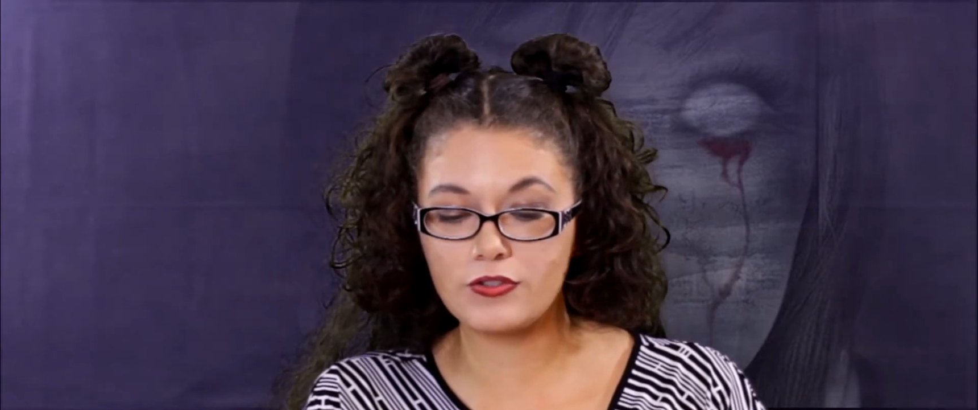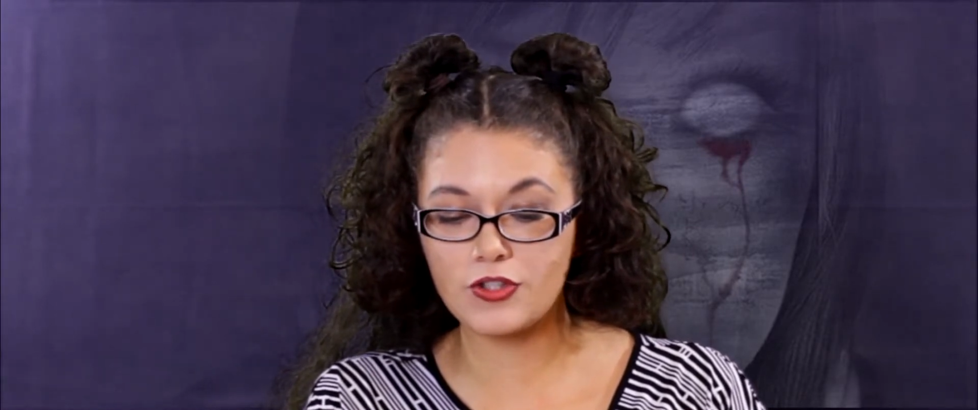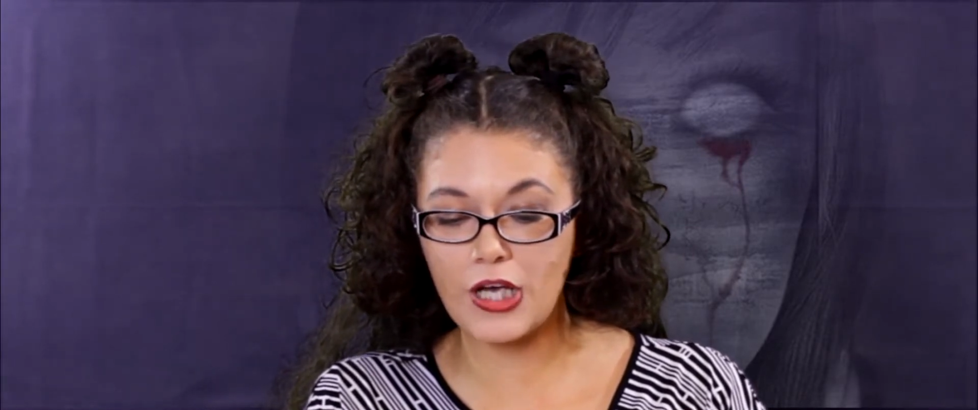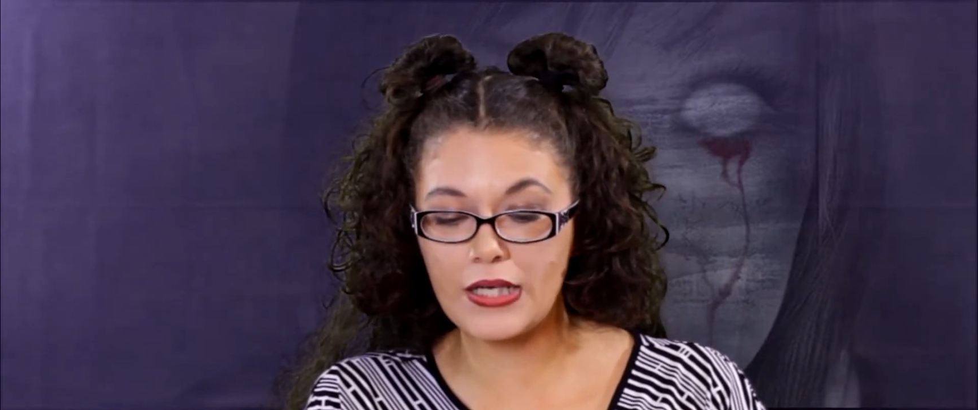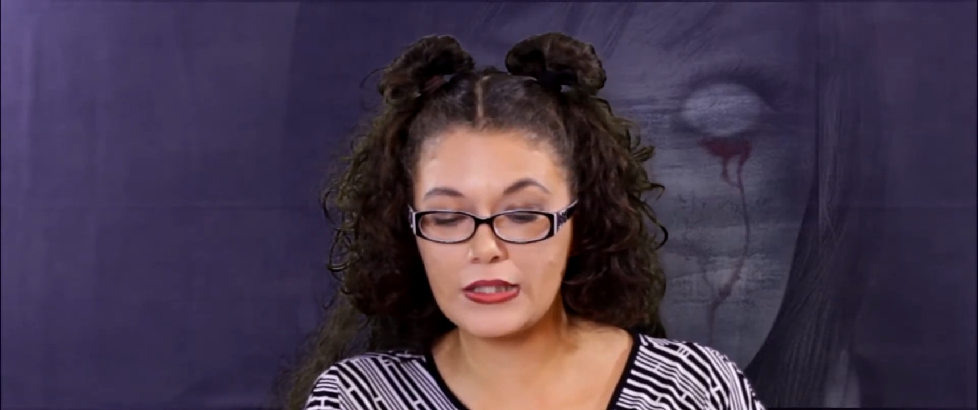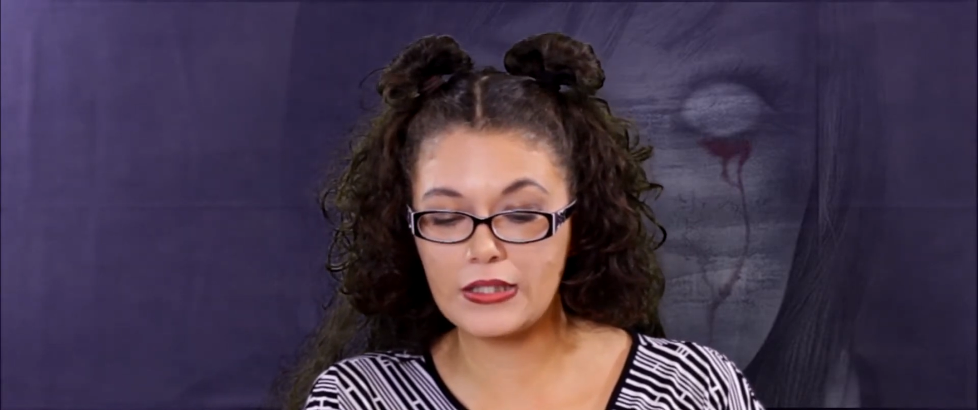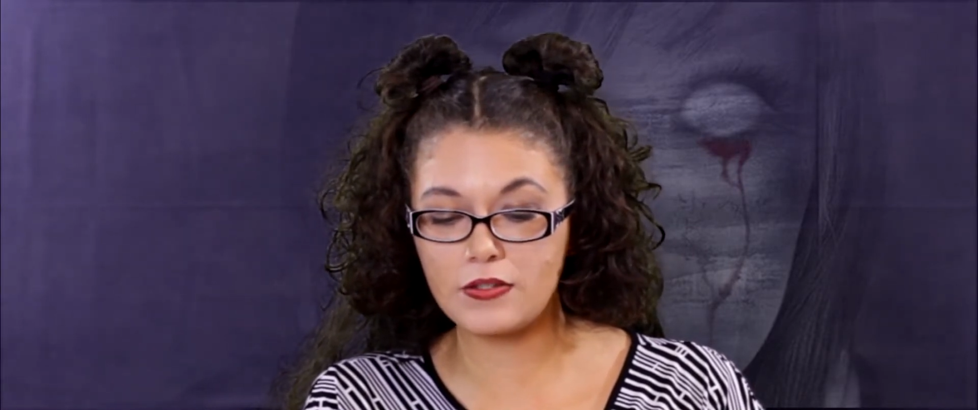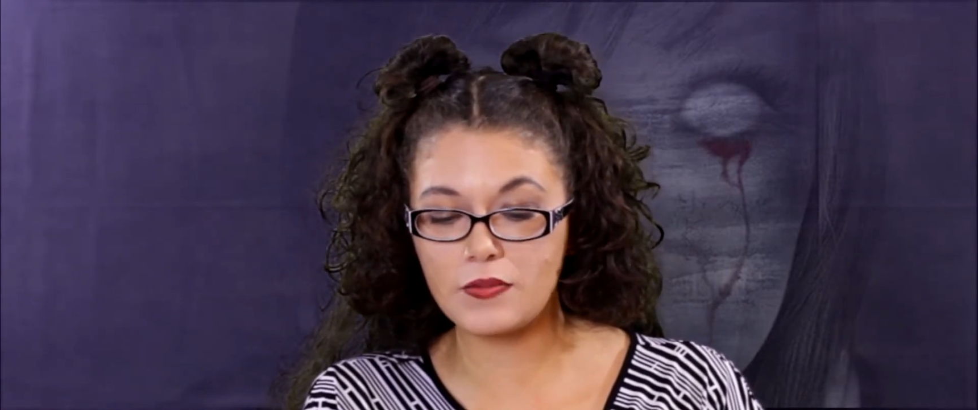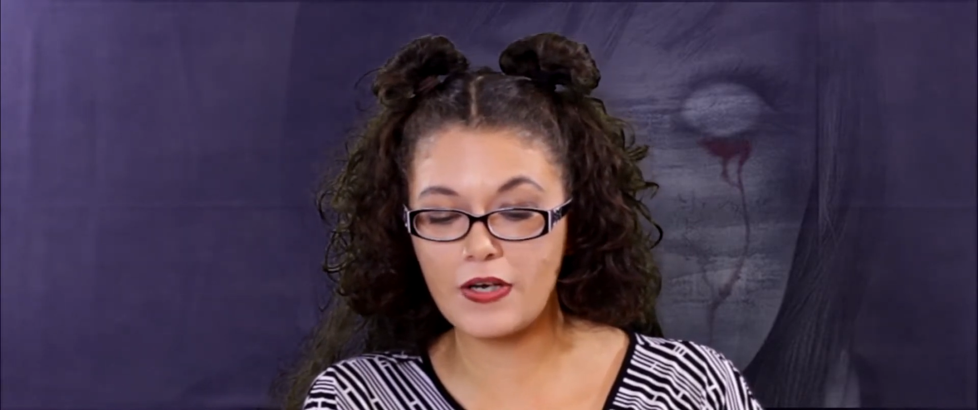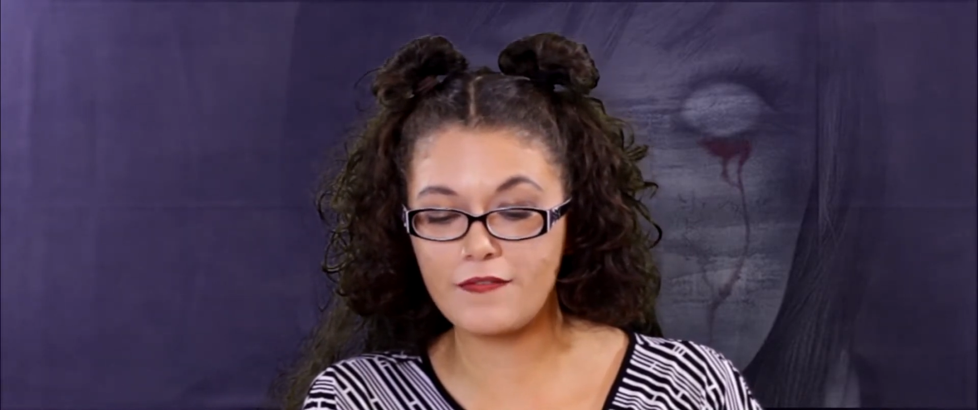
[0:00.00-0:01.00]
shined it
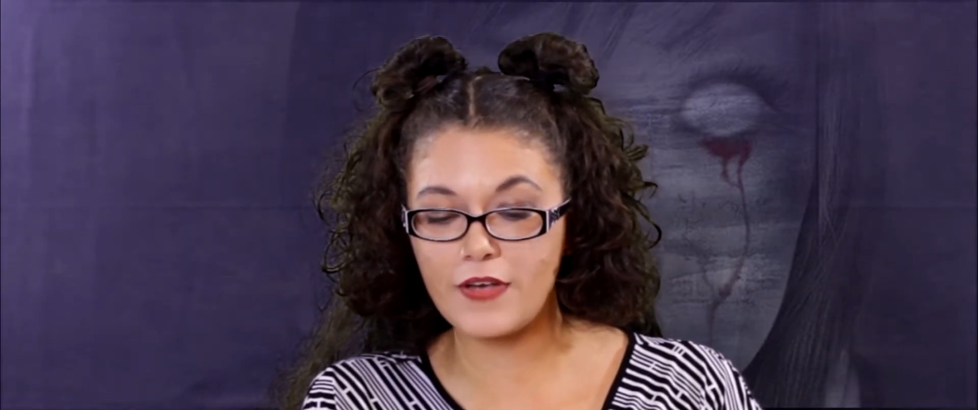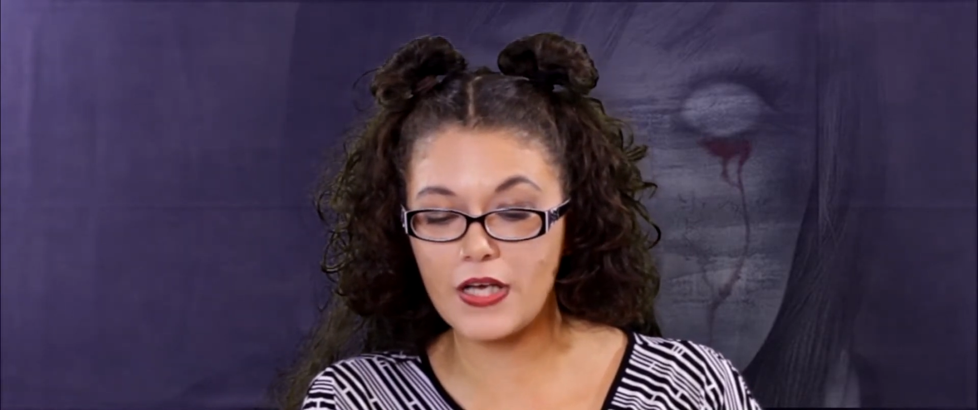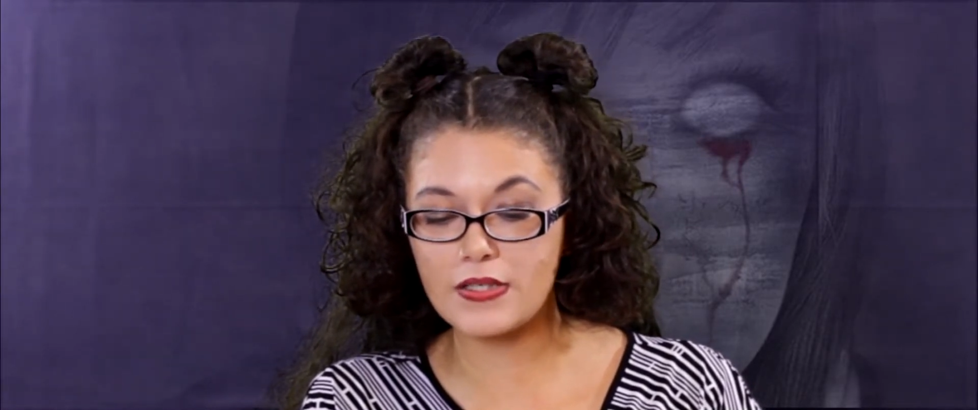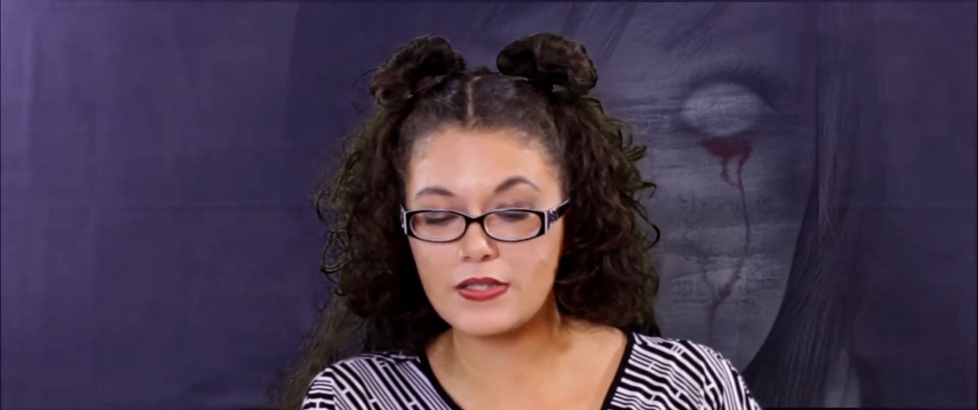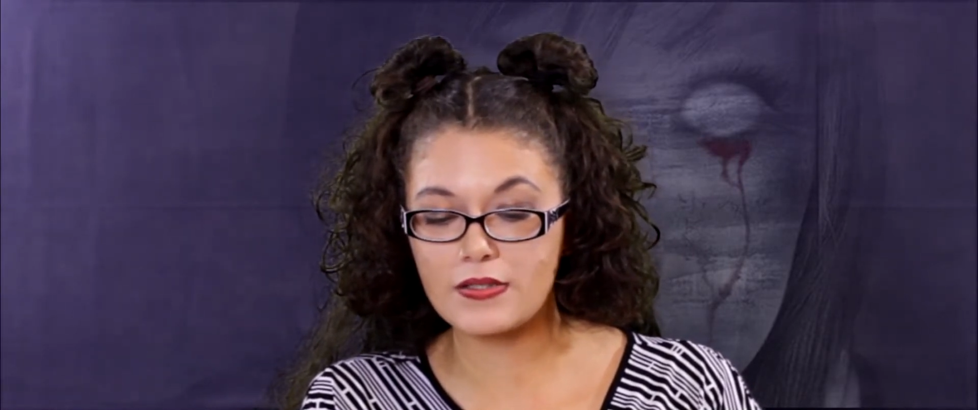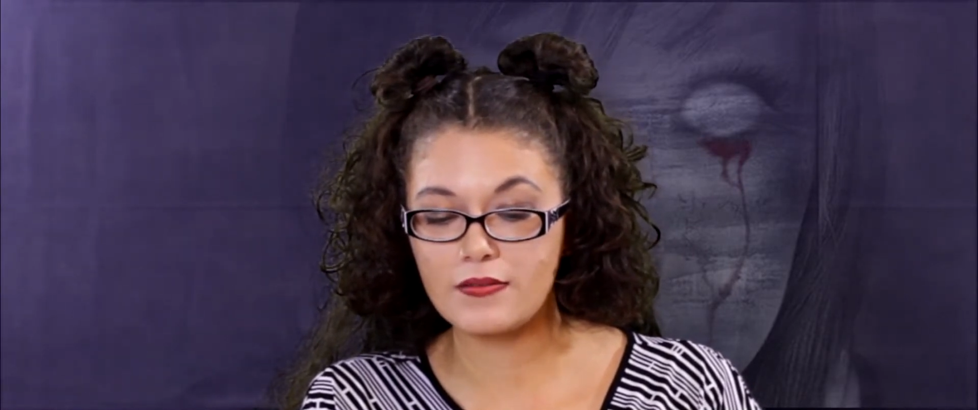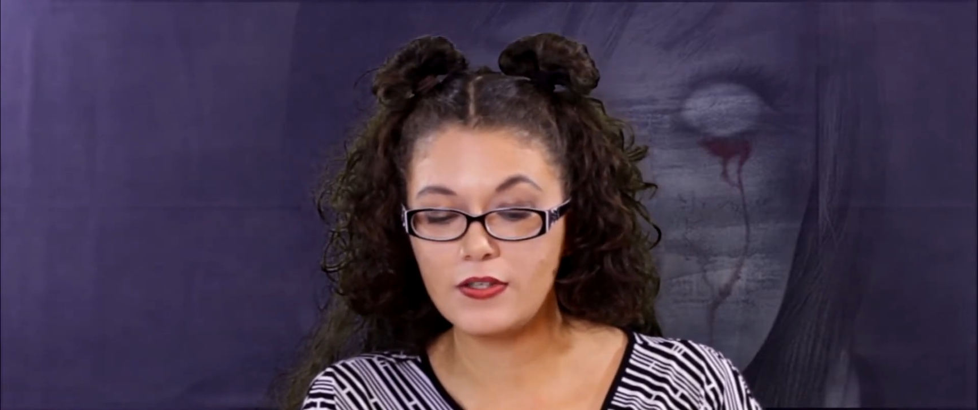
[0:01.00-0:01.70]
into my face.